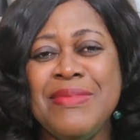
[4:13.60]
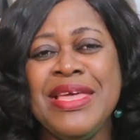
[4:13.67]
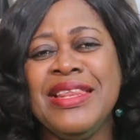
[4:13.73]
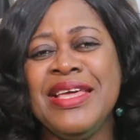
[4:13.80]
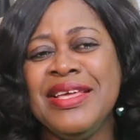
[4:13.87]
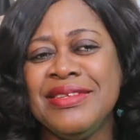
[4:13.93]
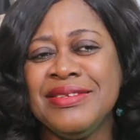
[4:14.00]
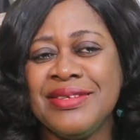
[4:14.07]

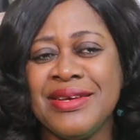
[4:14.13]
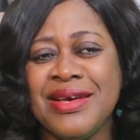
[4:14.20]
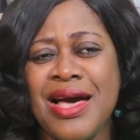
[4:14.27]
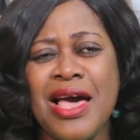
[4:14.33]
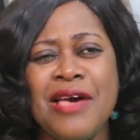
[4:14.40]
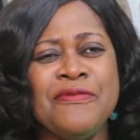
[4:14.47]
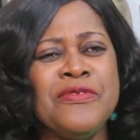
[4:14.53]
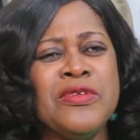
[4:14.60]
meaning
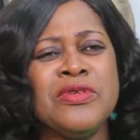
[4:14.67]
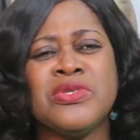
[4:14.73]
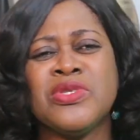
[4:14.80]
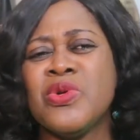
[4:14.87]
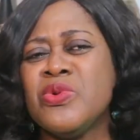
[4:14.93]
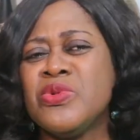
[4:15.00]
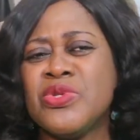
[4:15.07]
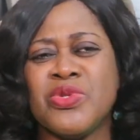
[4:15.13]
I
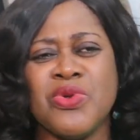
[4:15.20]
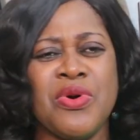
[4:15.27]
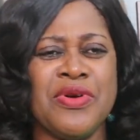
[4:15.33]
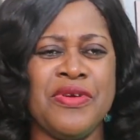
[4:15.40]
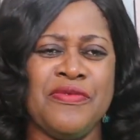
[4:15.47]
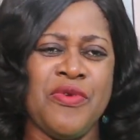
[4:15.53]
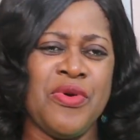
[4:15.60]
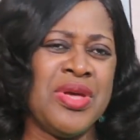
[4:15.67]
feel so
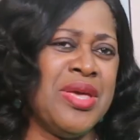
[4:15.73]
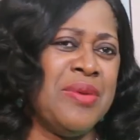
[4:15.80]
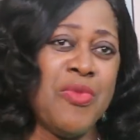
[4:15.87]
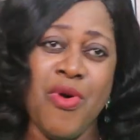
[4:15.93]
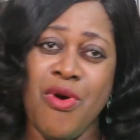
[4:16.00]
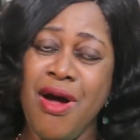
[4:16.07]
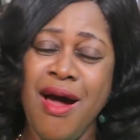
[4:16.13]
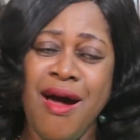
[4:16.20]
sorry for
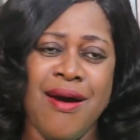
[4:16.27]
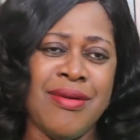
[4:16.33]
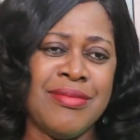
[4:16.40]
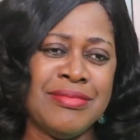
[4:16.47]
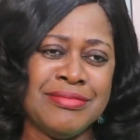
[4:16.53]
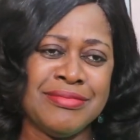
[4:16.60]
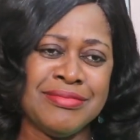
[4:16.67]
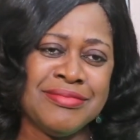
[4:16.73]
him or her.
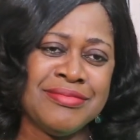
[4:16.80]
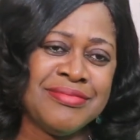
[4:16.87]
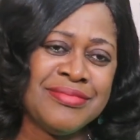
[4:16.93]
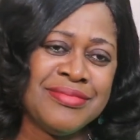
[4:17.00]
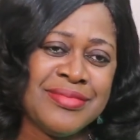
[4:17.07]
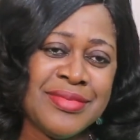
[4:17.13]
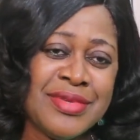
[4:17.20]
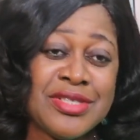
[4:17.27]

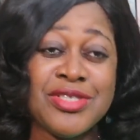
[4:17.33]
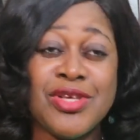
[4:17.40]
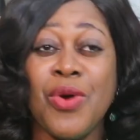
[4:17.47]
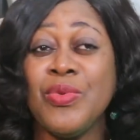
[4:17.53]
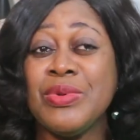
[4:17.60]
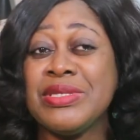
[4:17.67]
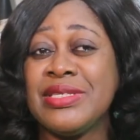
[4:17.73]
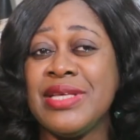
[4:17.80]

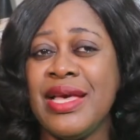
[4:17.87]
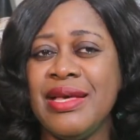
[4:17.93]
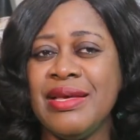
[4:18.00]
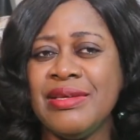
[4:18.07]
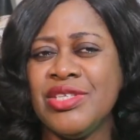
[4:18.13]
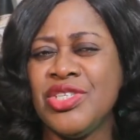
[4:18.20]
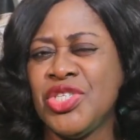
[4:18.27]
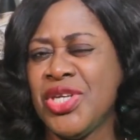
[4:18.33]
Some will
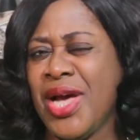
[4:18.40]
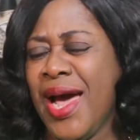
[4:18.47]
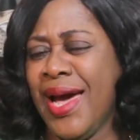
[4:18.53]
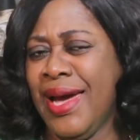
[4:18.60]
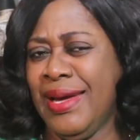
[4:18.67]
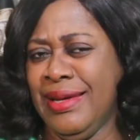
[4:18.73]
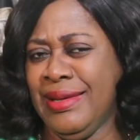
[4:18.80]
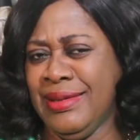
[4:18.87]
say,
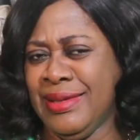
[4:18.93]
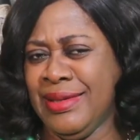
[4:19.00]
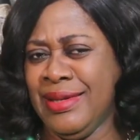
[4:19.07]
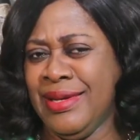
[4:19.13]
Chai,